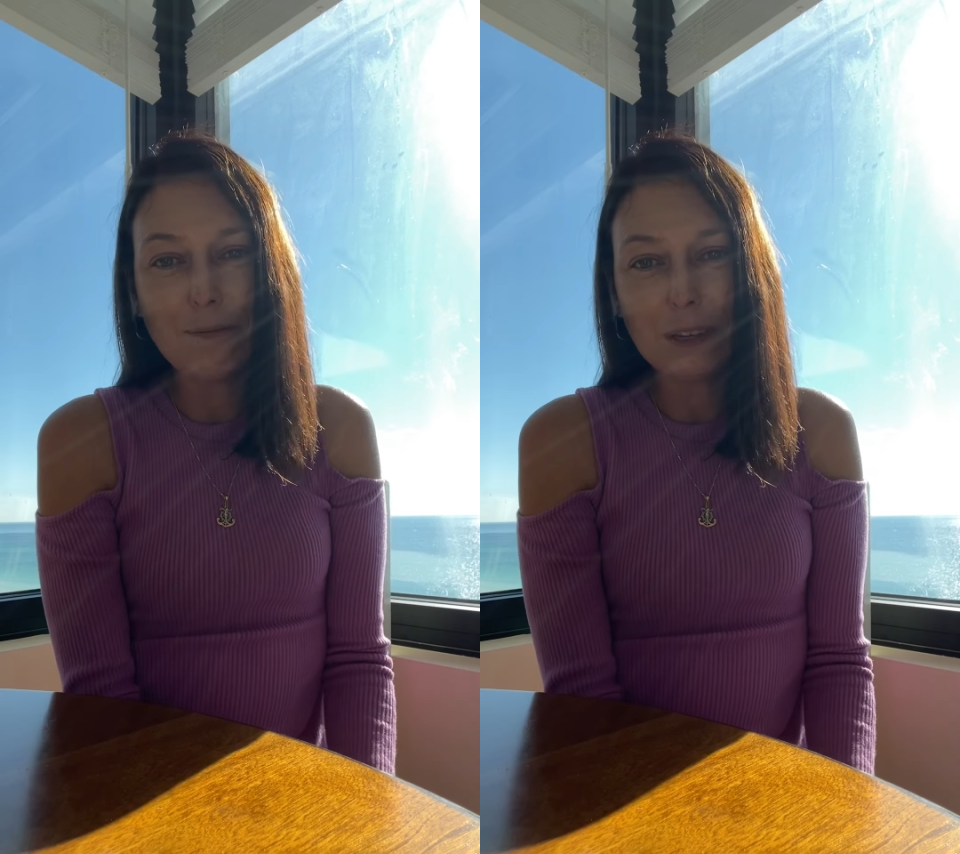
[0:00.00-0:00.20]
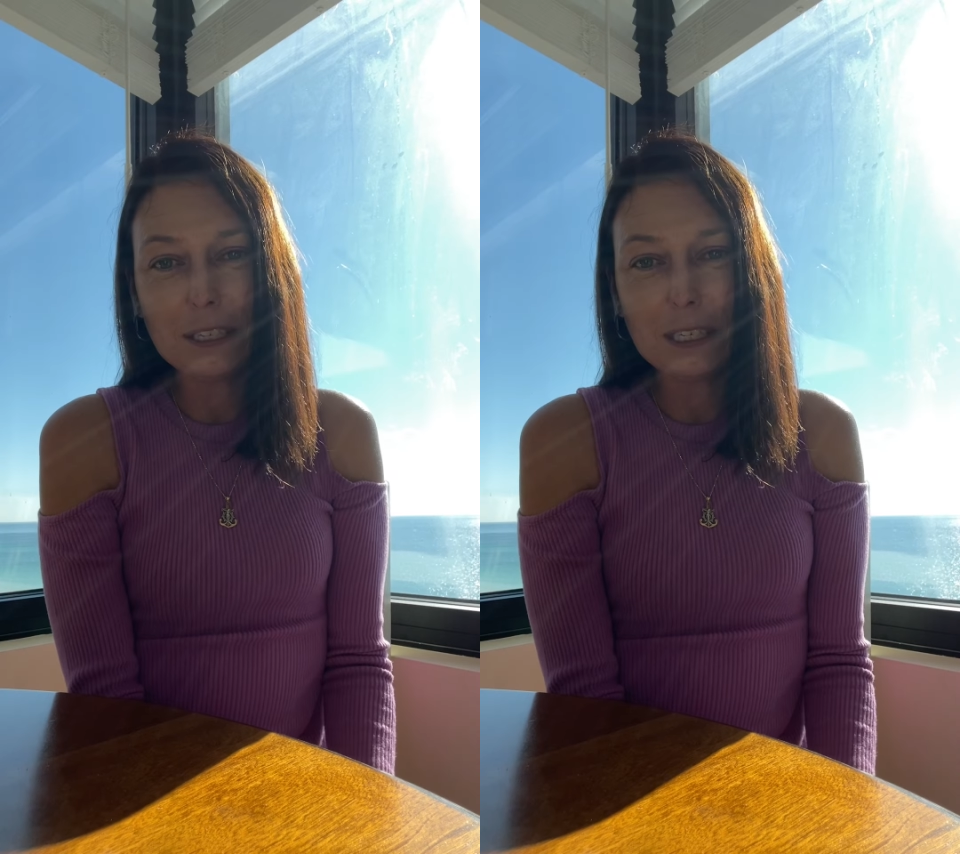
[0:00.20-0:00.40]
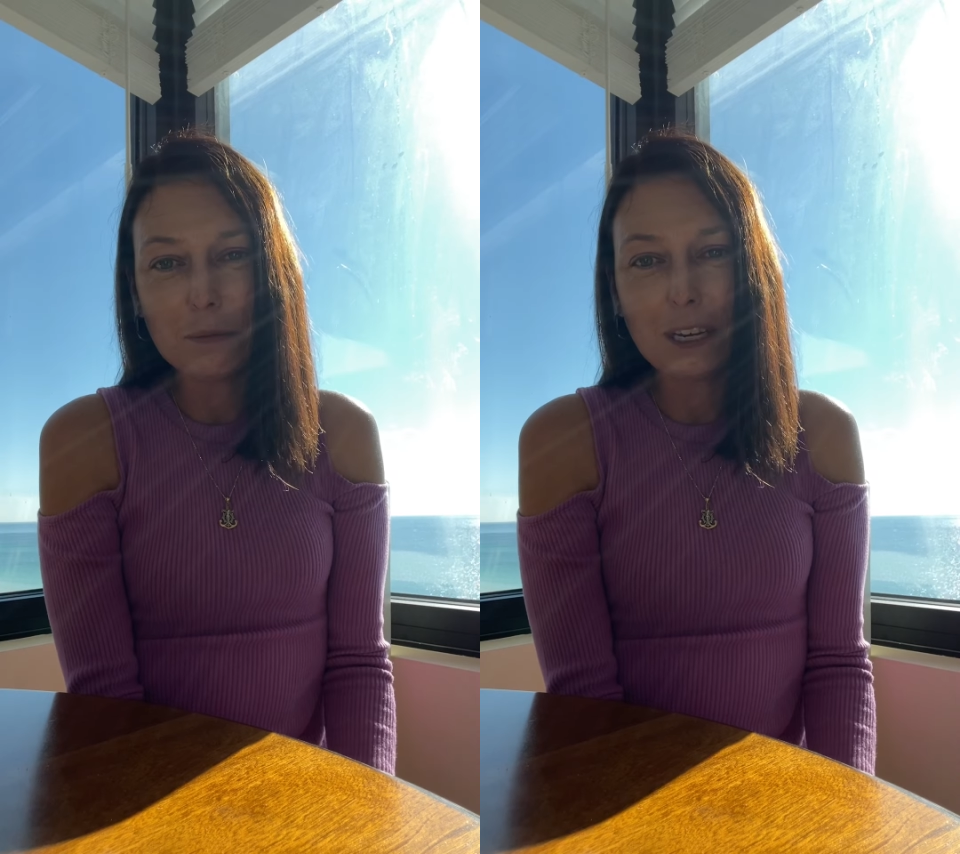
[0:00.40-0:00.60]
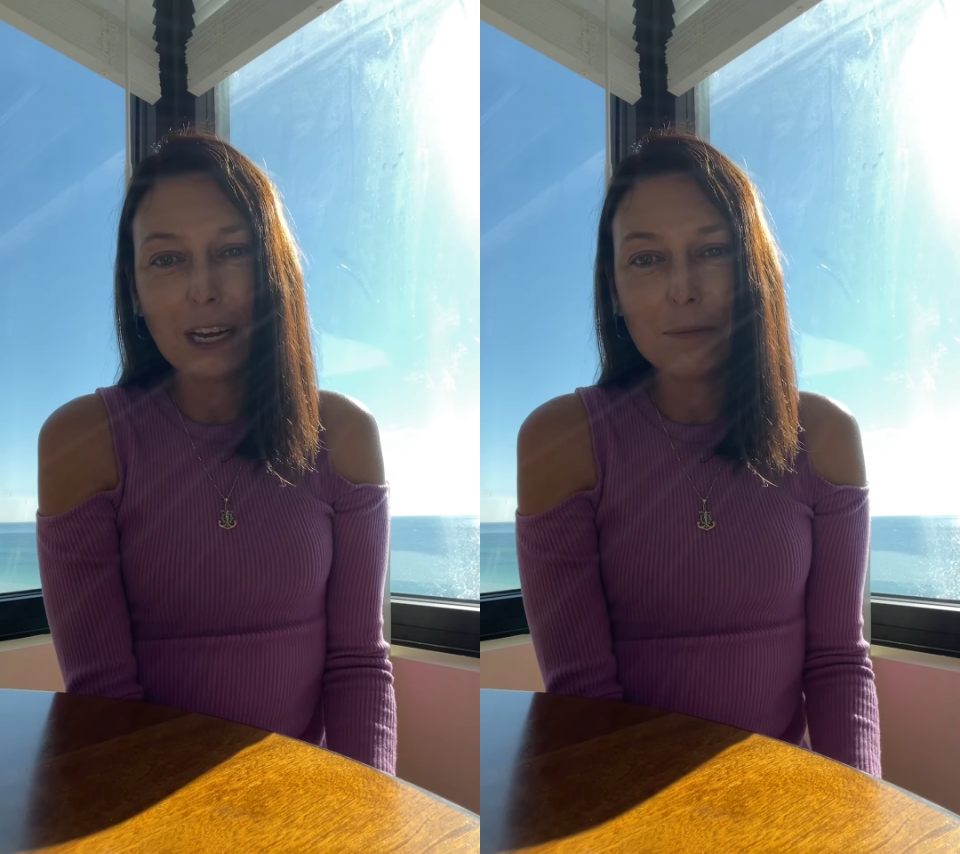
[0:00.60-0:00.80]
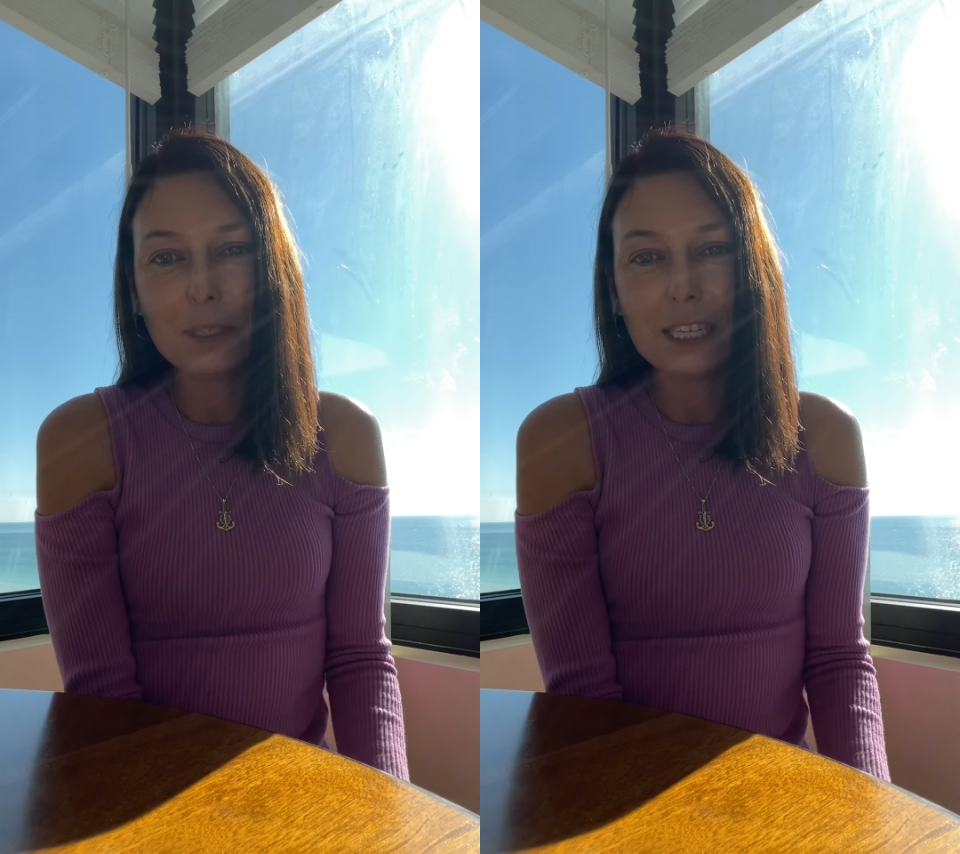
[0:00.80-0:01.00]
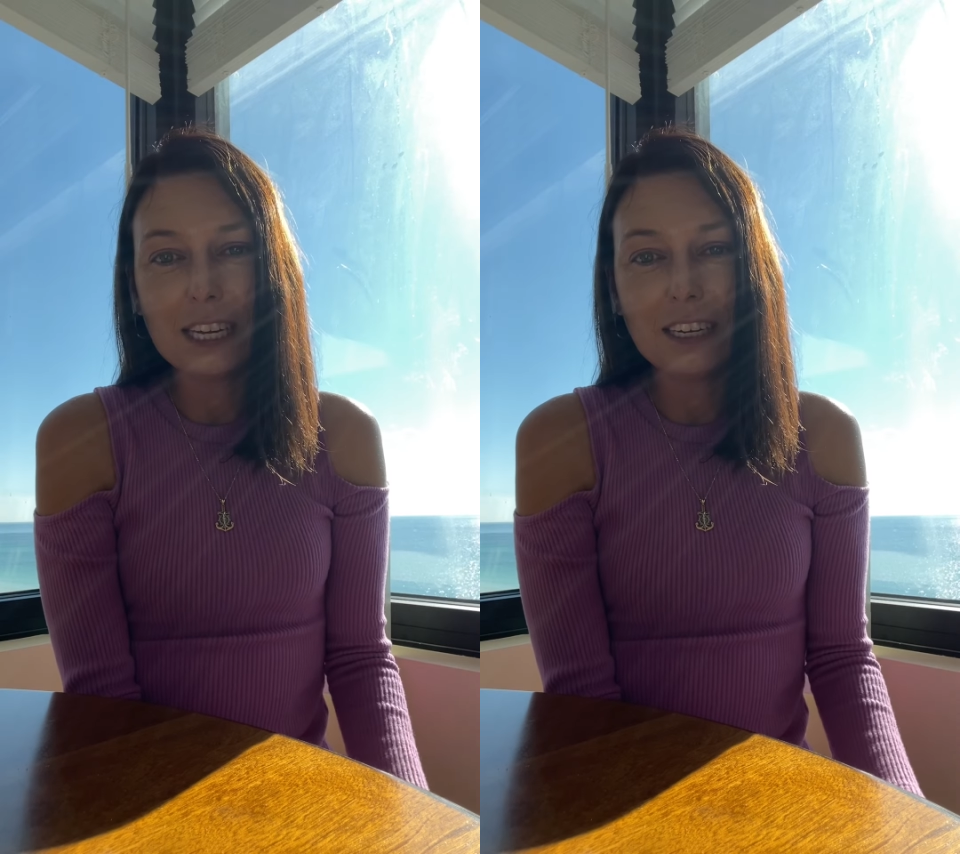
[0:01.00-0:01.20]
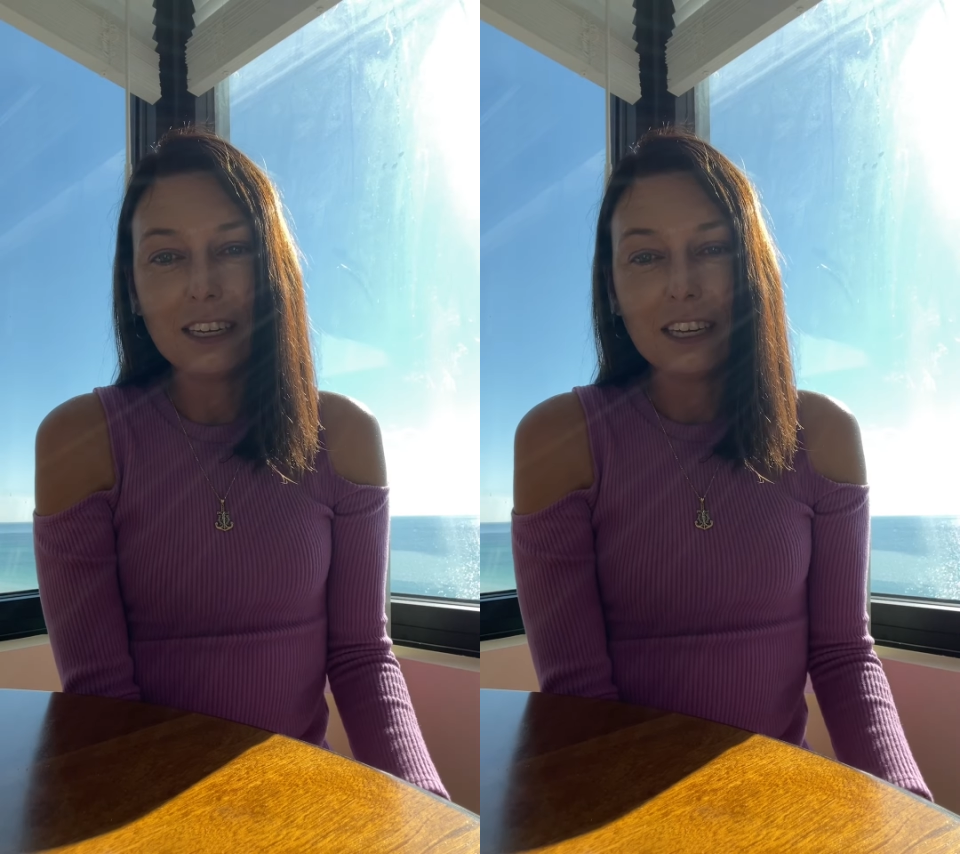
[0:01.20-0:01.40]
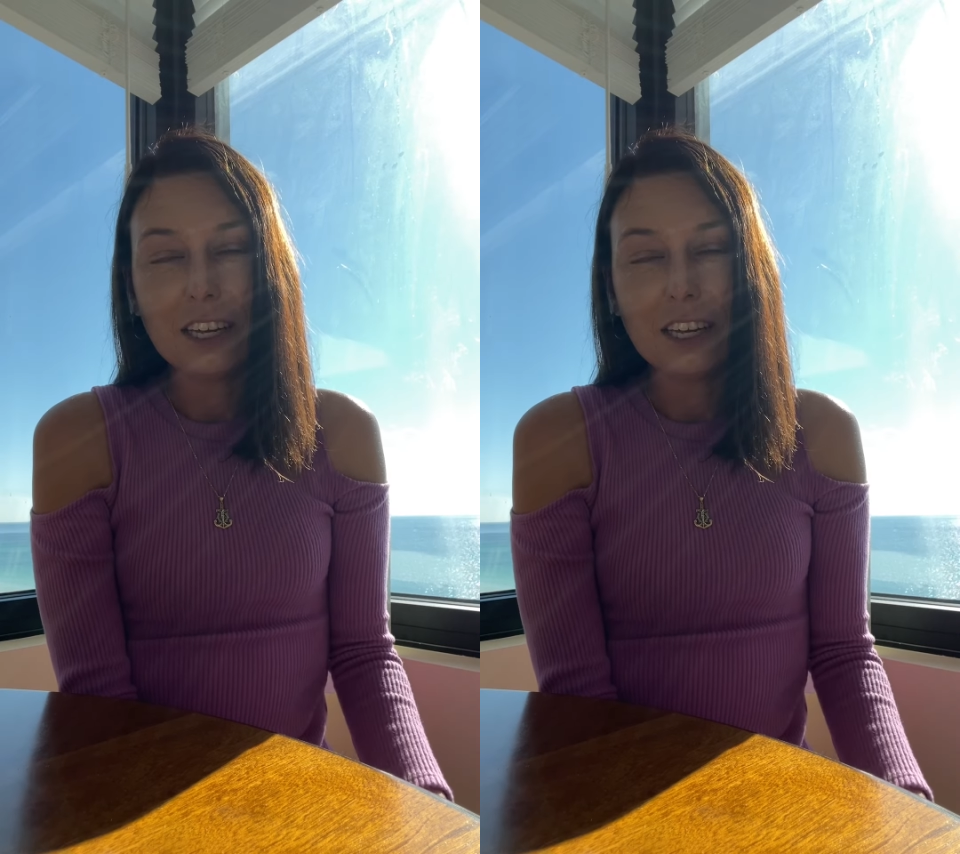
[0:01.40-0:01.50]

feel sometimes that,